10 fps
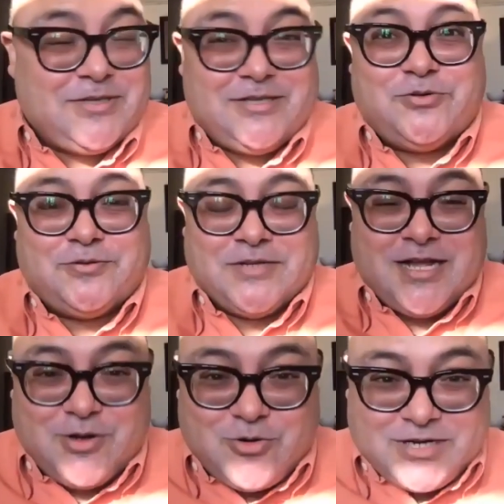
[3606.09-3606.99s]
You
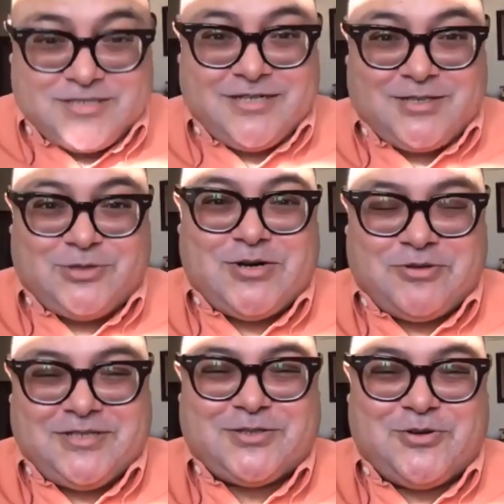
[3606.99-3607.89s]
noticed that throughout
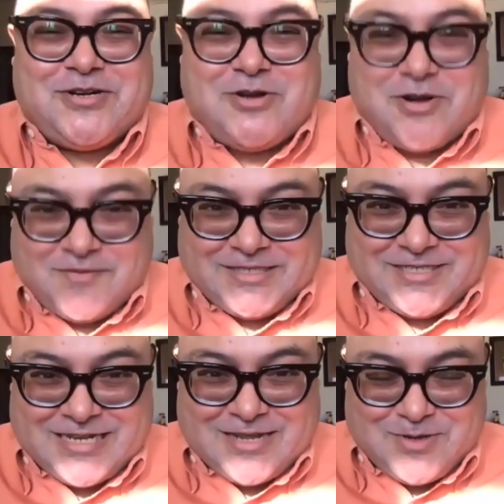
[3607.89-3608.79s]
this whole
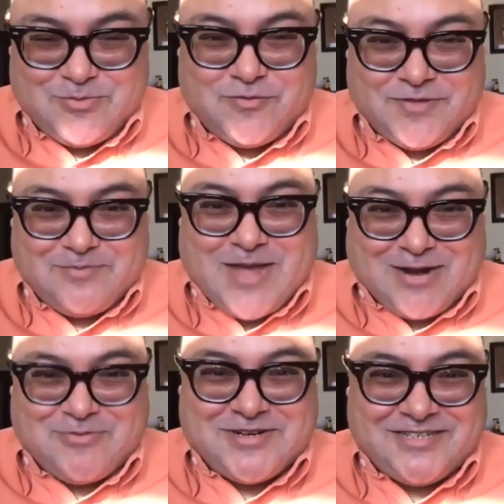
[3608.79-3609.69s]
conversation, I've been moving
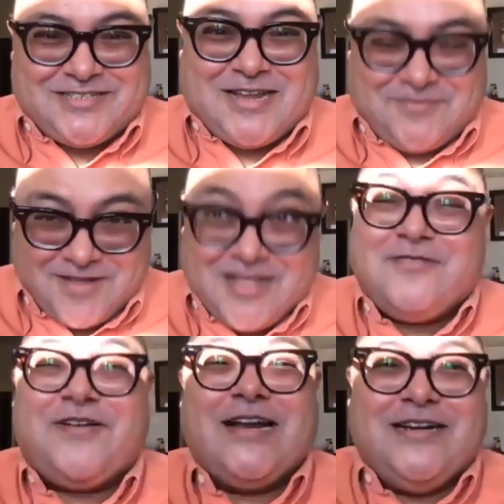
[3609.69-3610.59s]
backwards and I've
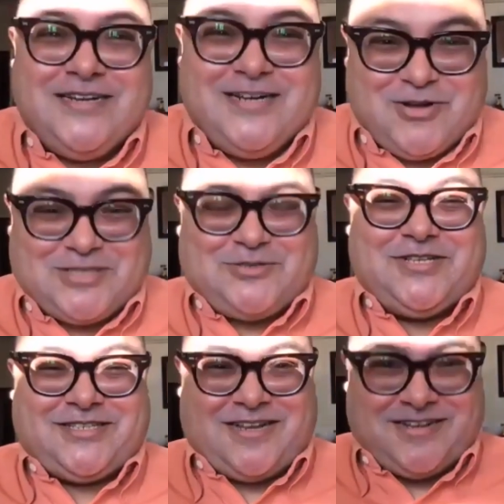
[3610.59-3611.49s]
finally lost to the
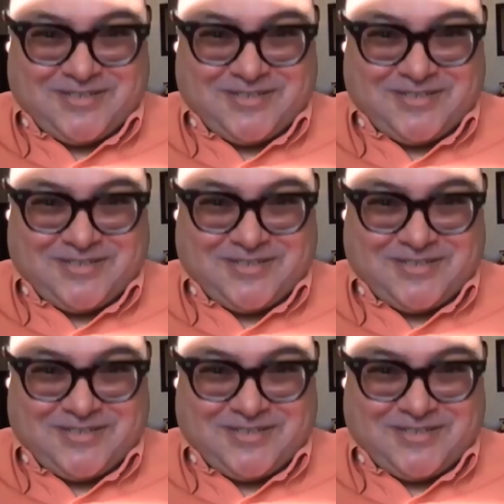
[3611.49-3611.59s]
sun.